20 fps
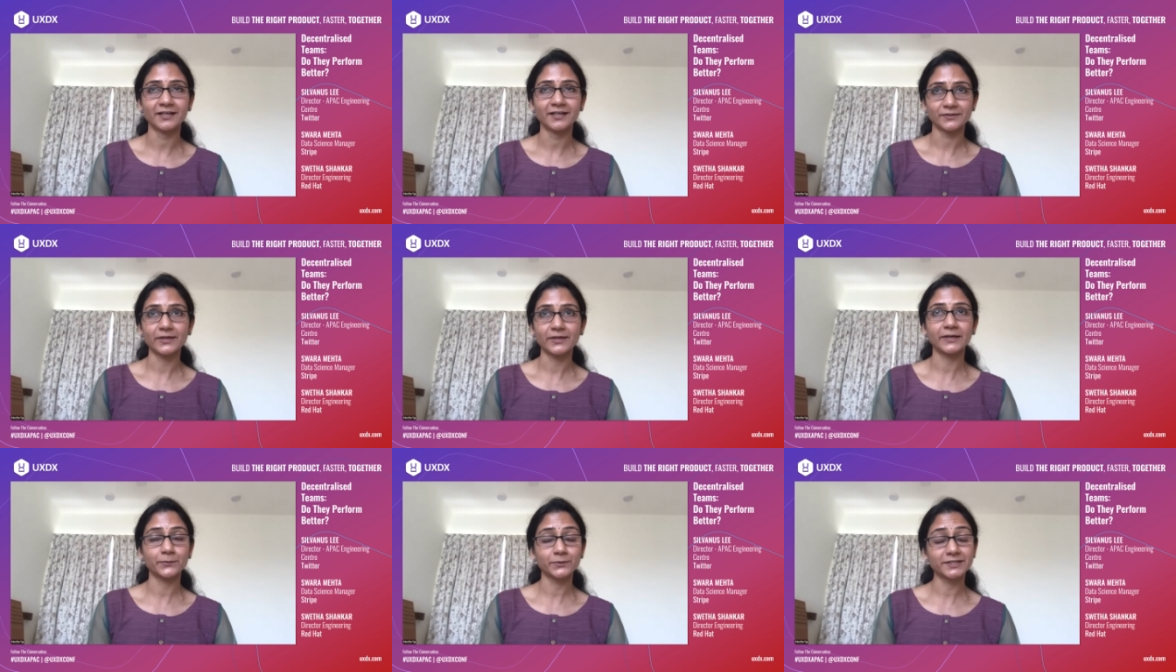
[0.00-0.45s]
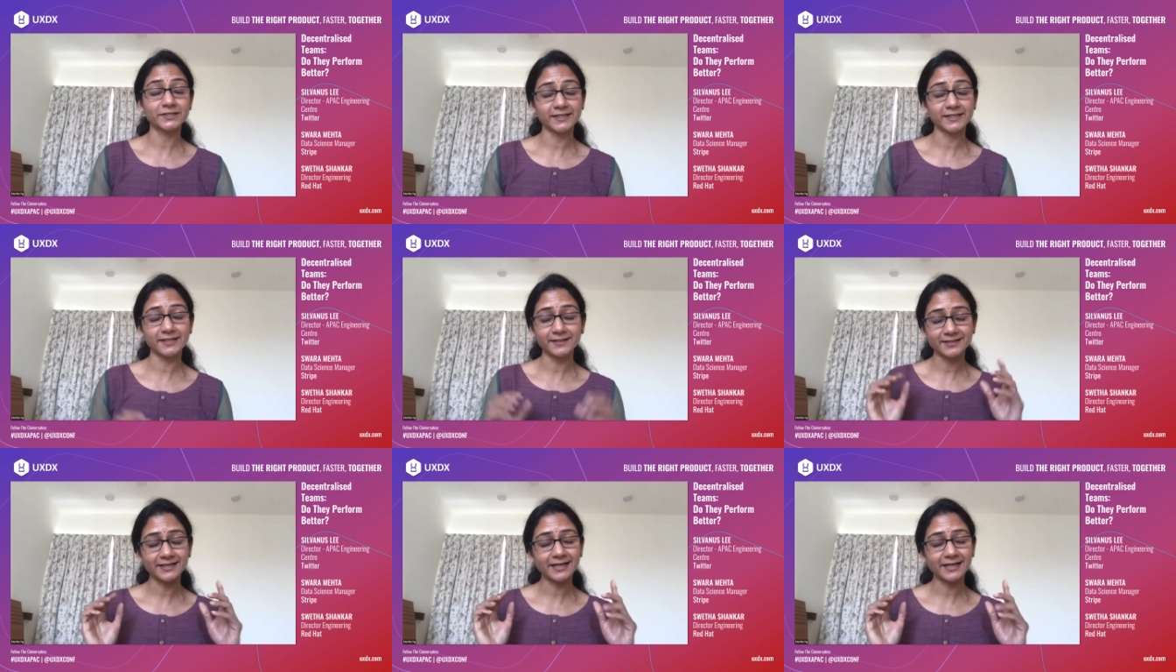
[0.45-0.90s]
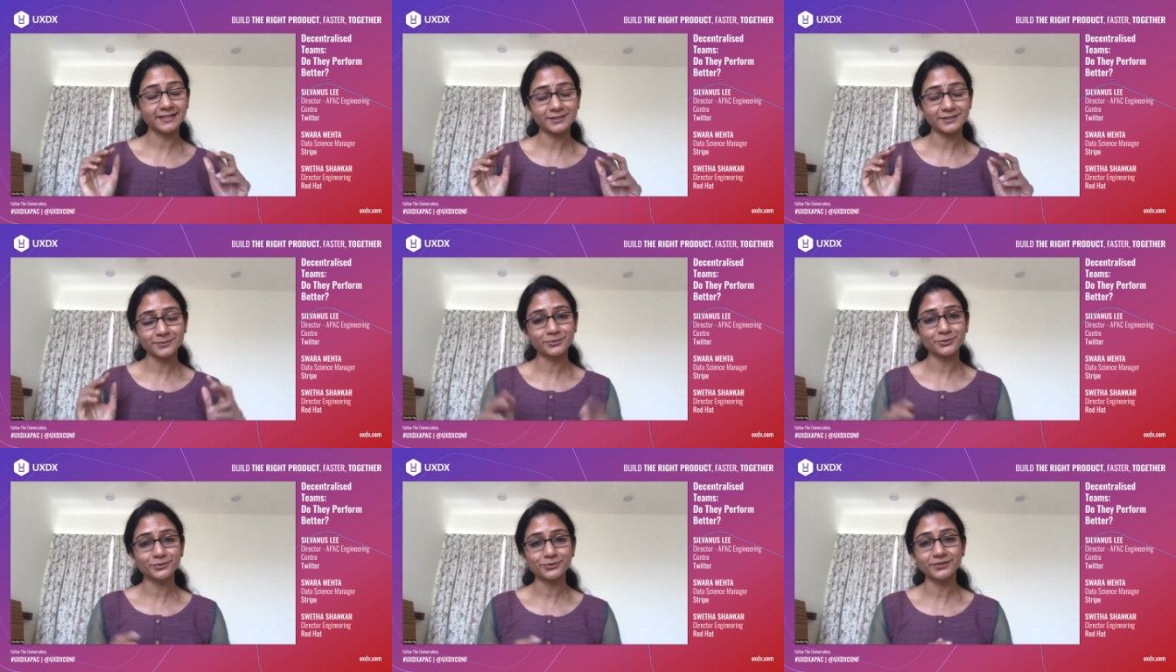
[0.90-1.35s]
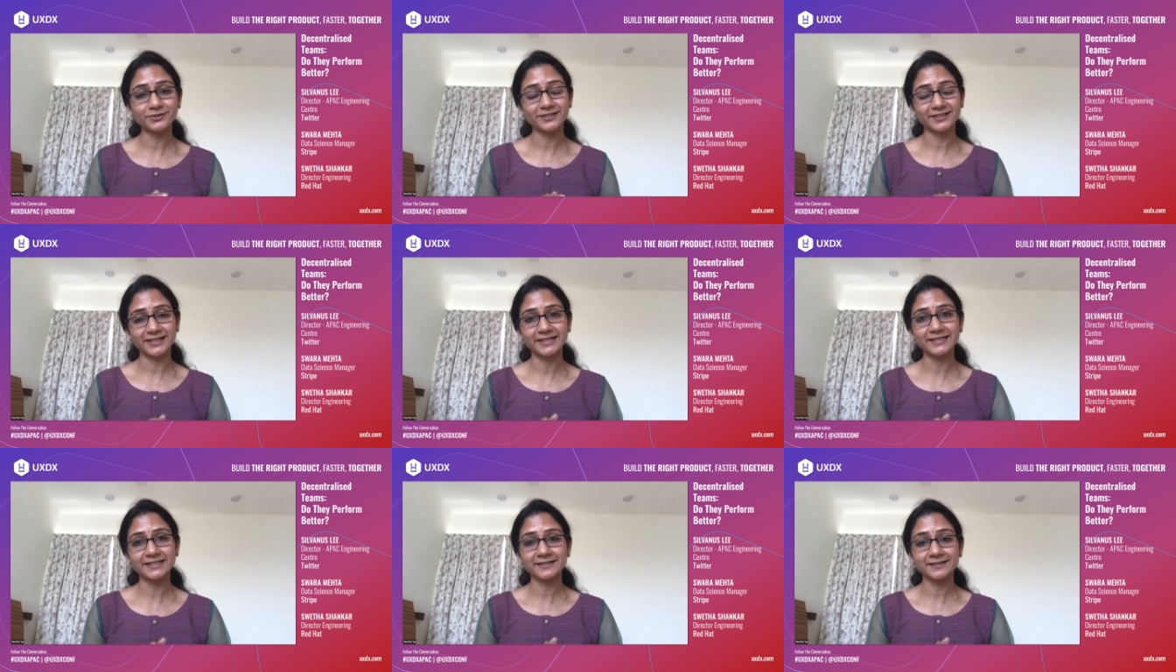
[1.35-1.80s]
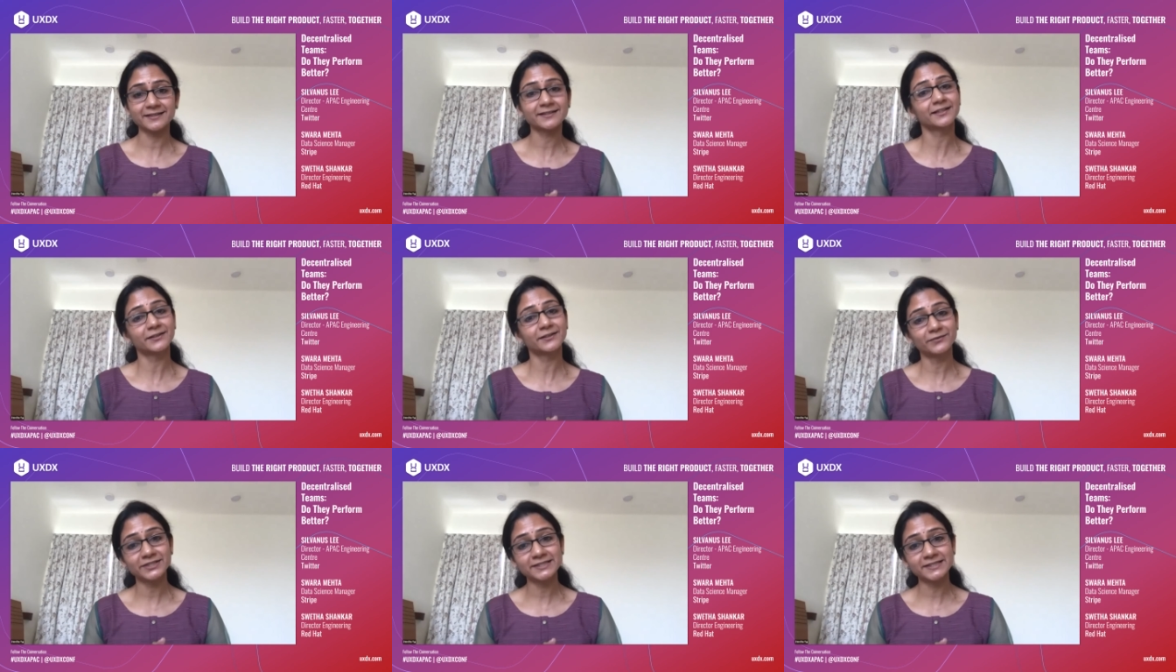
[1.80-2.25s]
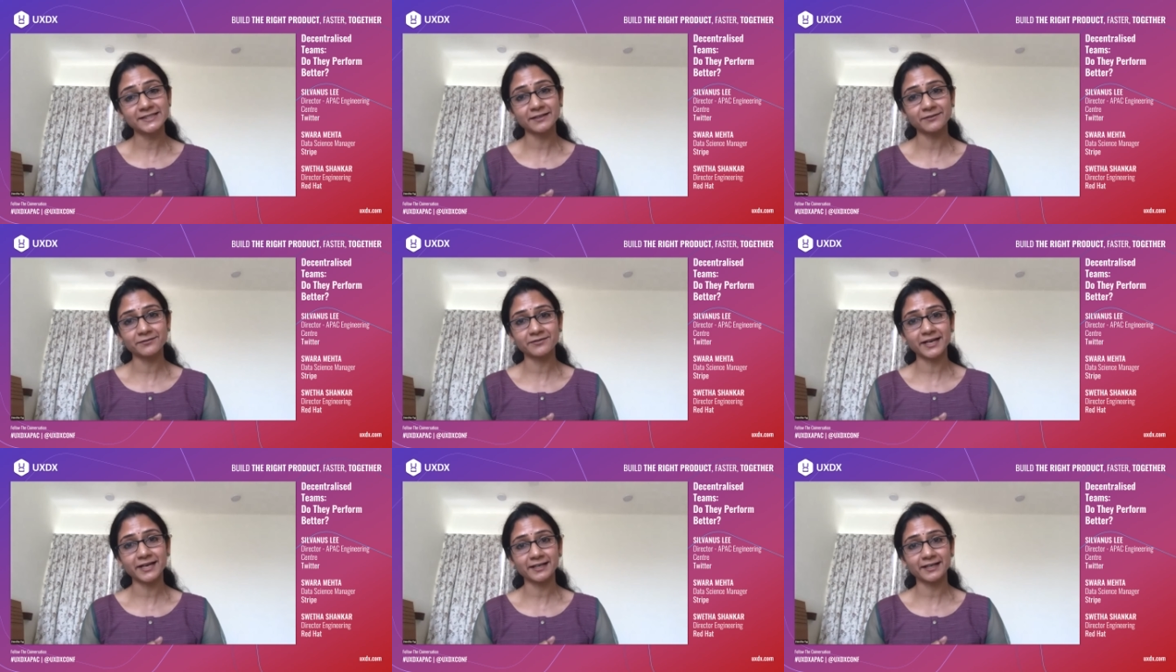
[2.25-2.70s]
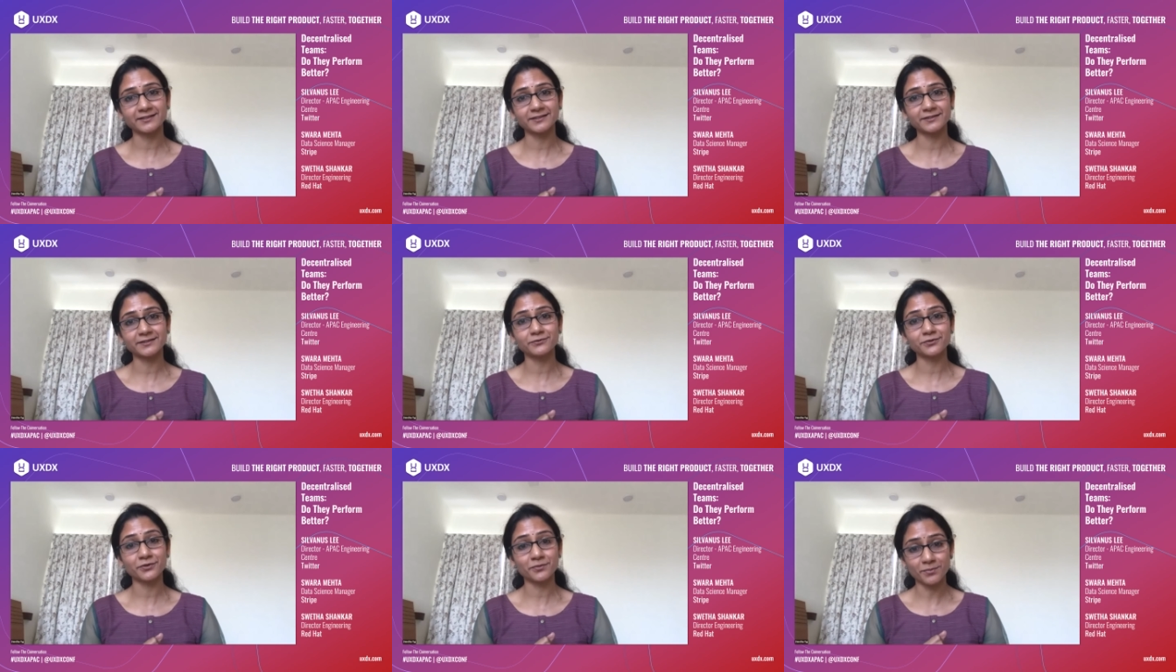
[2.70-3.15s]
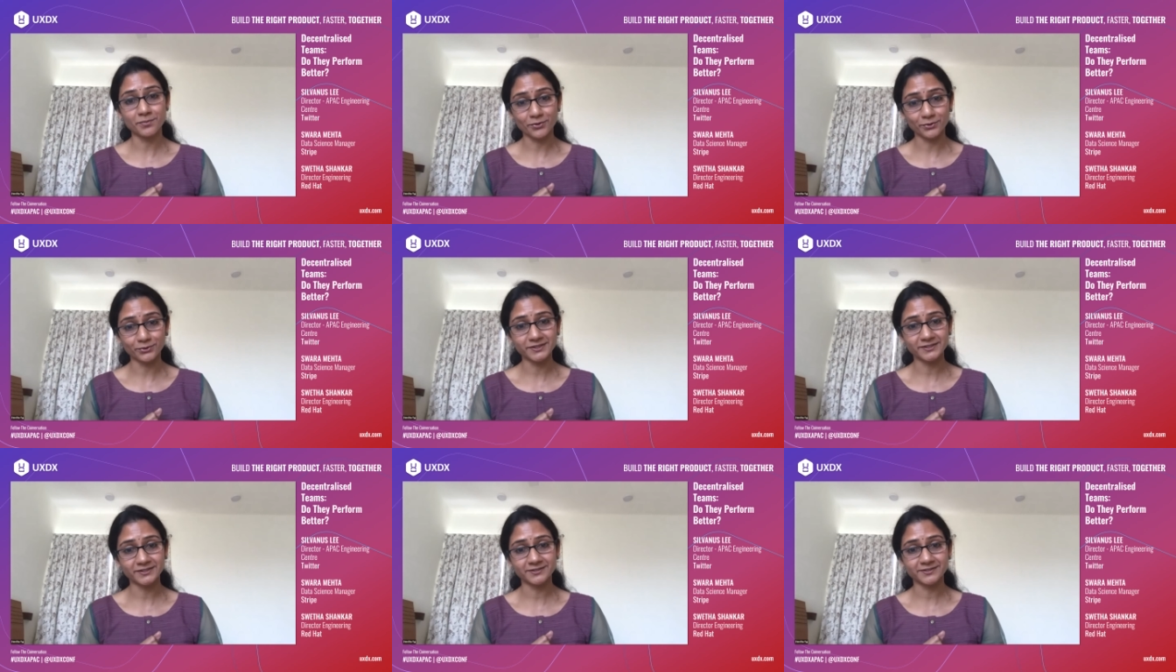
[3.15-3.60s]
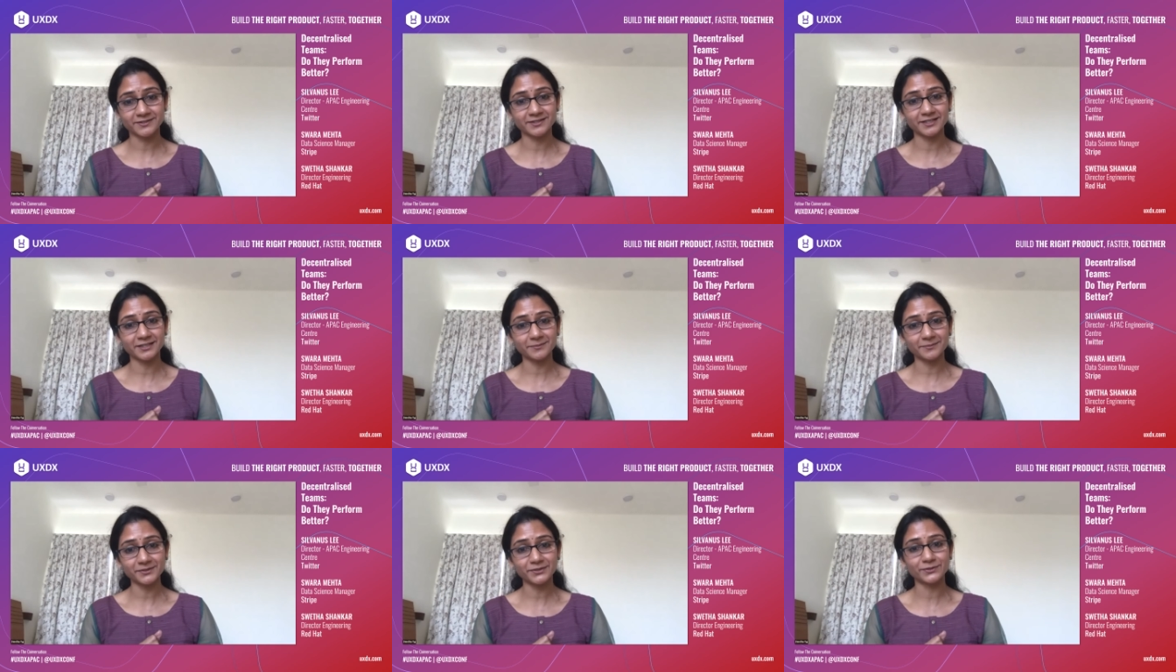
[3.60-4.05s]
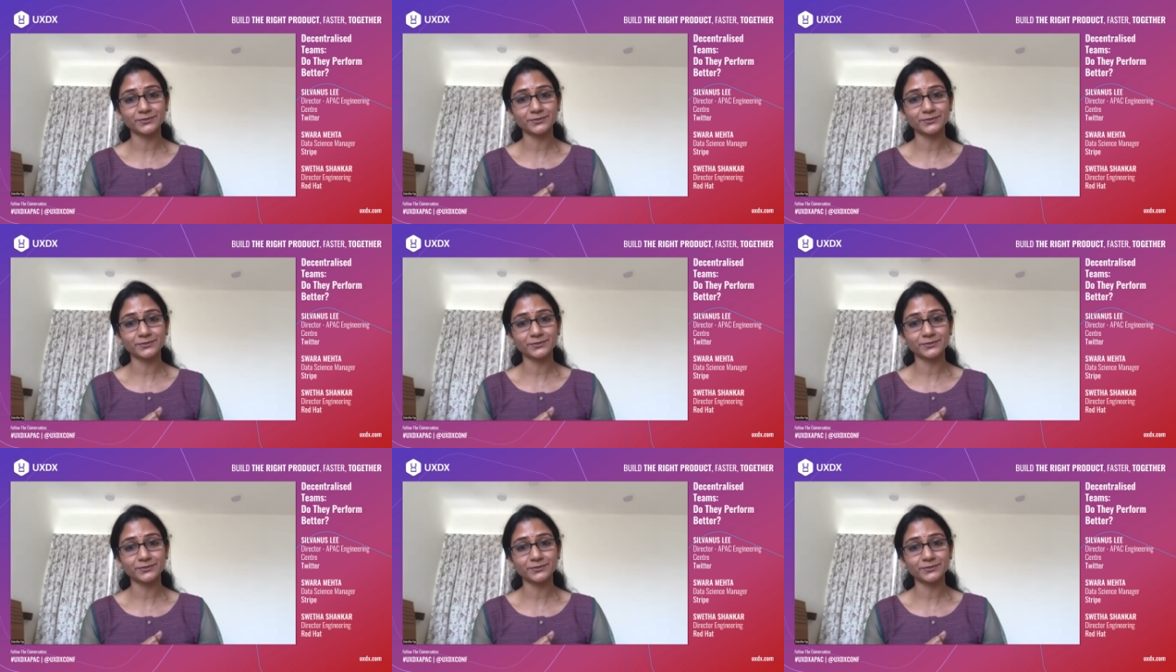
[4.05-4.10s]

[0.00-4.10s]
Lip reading: So I would say talent pool is the convincing factor for most teams